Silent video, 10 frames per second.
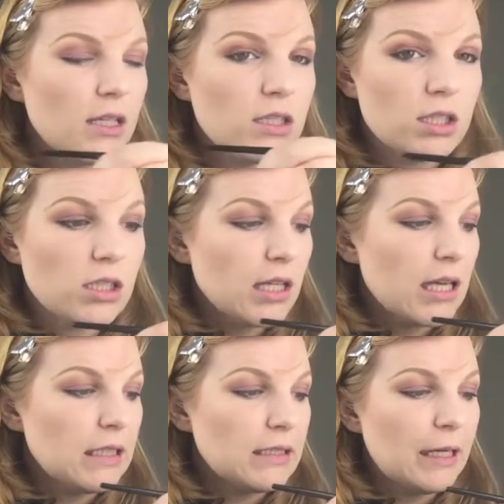Just
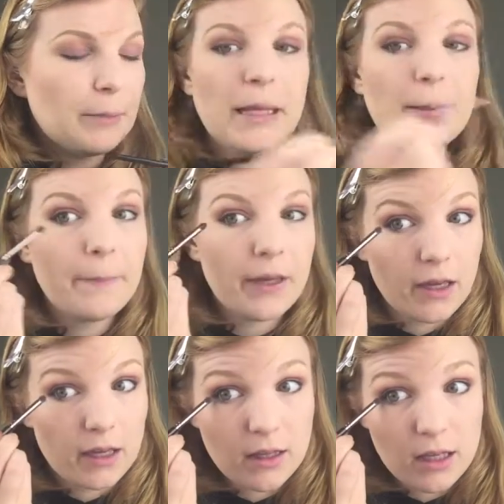tap tap
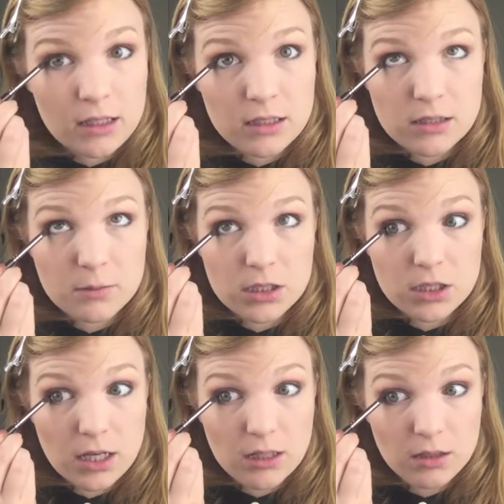and then smudge
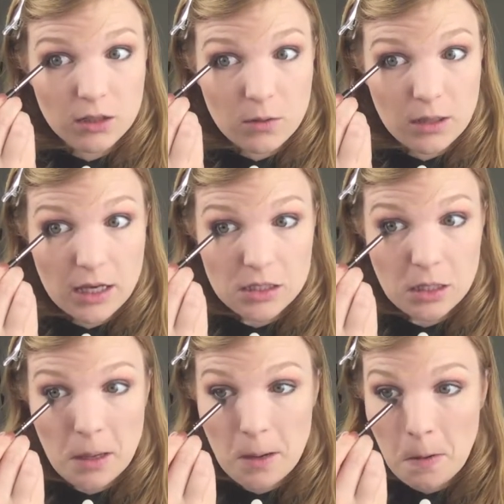out the lower lash
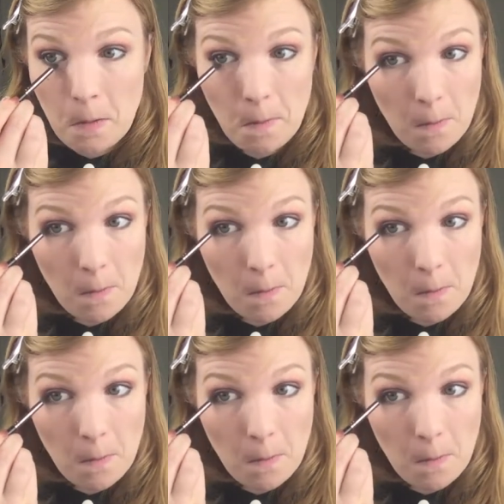line.